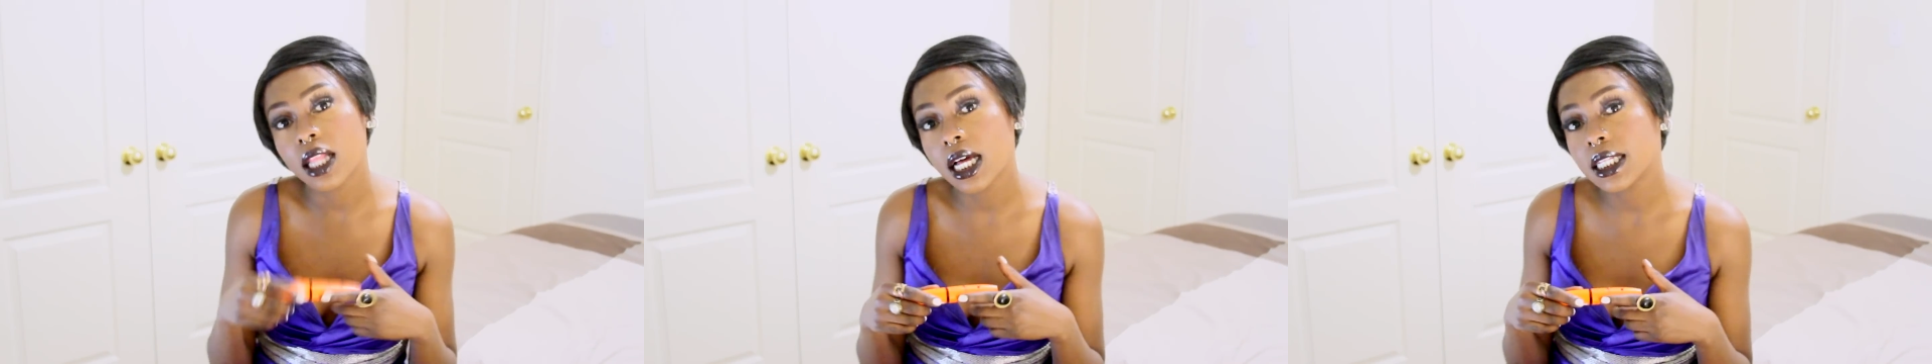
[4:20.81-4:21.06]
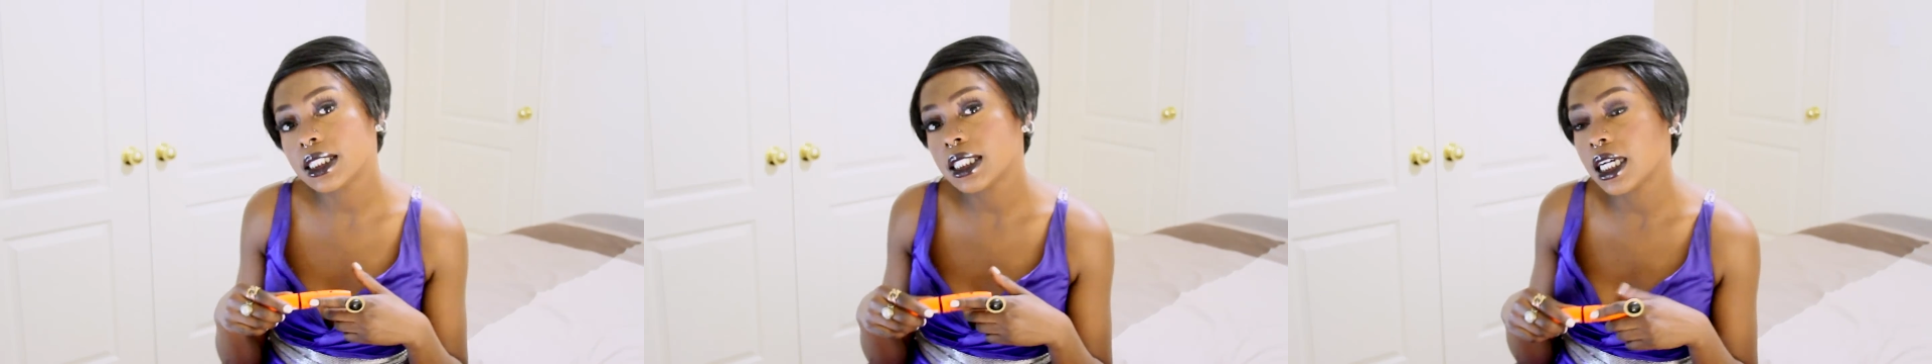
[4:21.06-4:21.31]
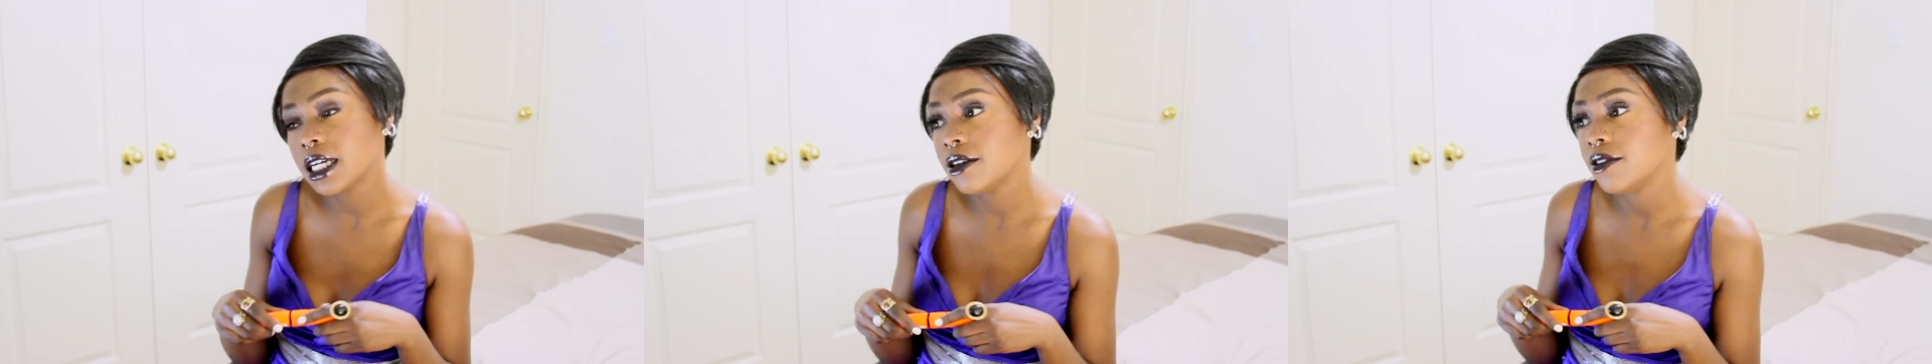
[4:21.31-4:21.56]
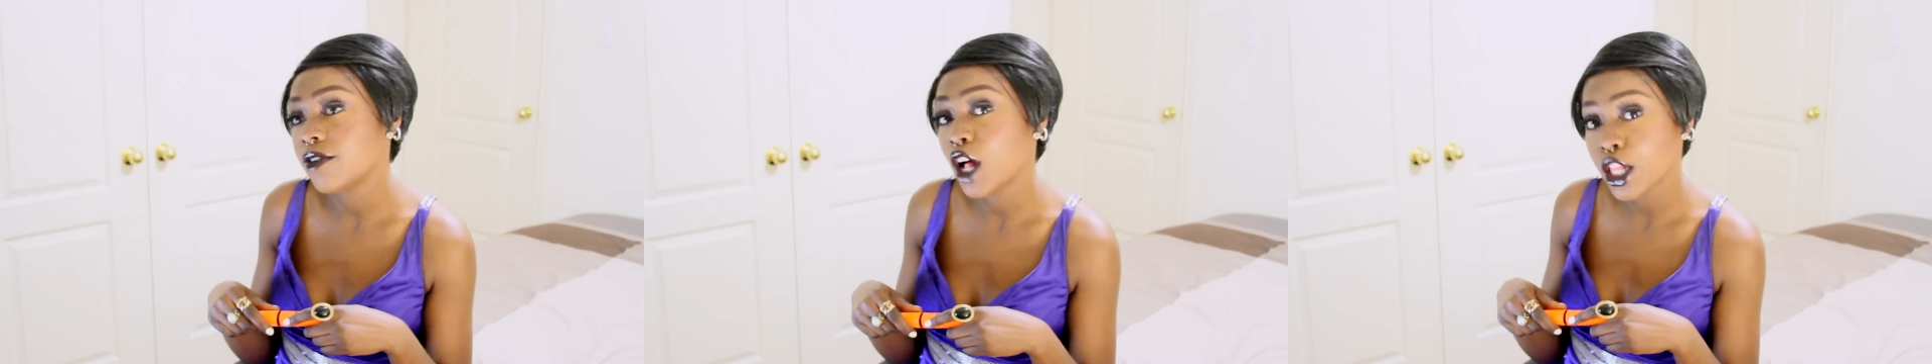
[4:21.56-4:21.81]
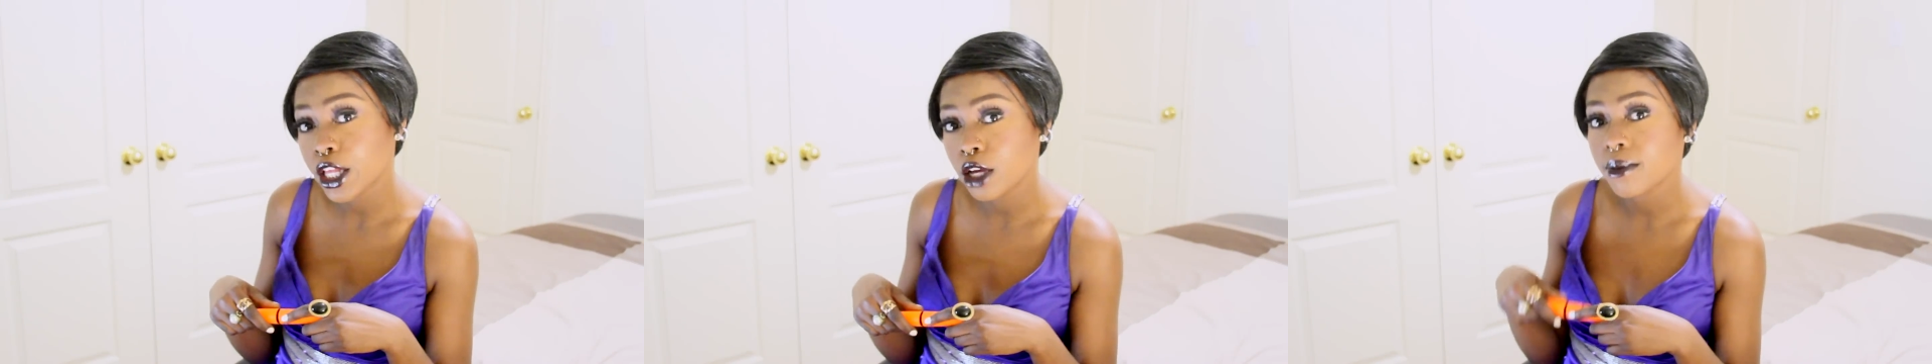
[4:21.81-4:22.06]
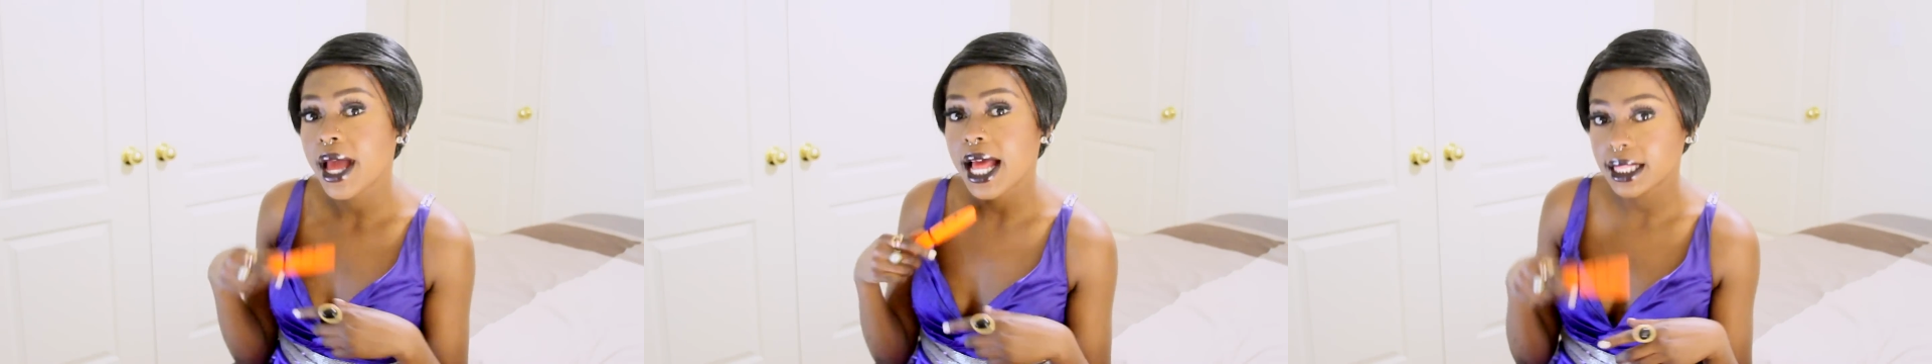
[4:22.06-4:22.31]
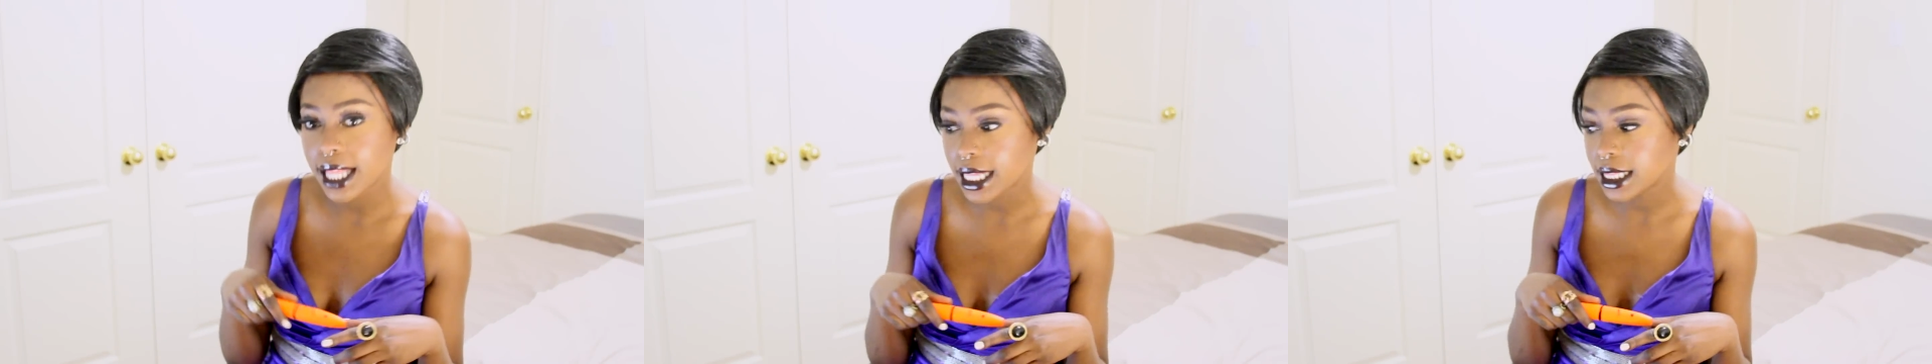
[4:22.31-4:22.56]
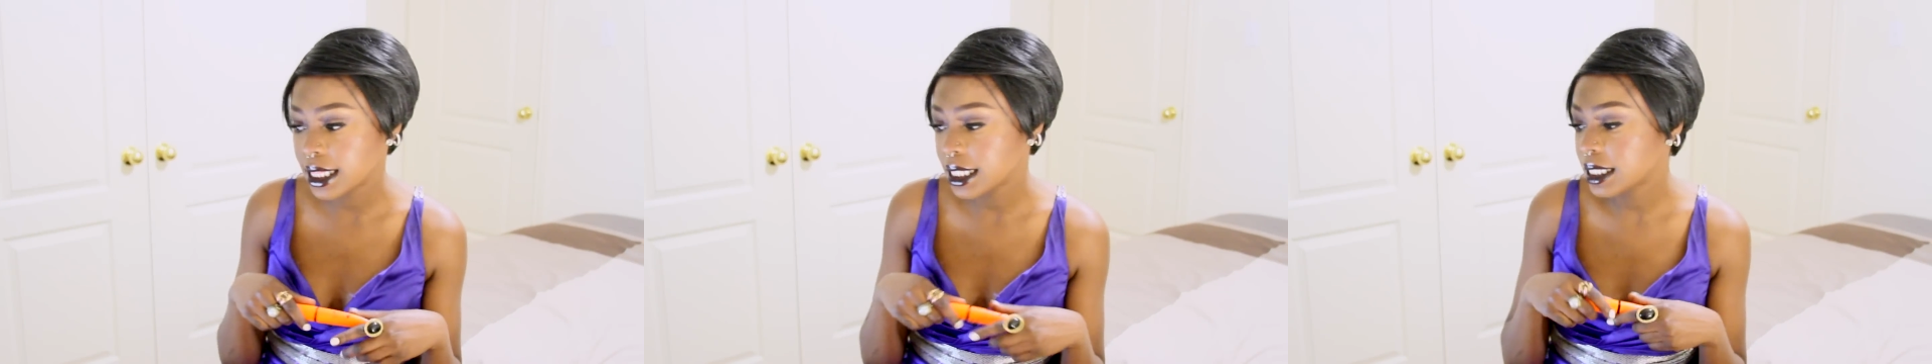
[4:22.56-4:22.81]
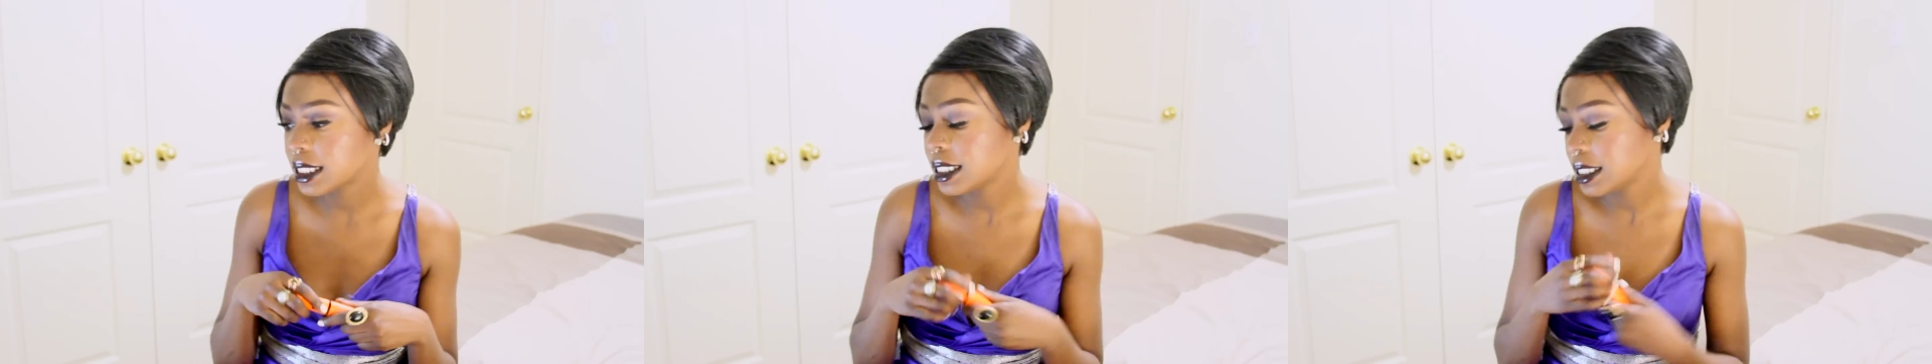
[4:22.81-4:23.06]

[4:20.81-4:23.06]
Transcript: lot of volume and length.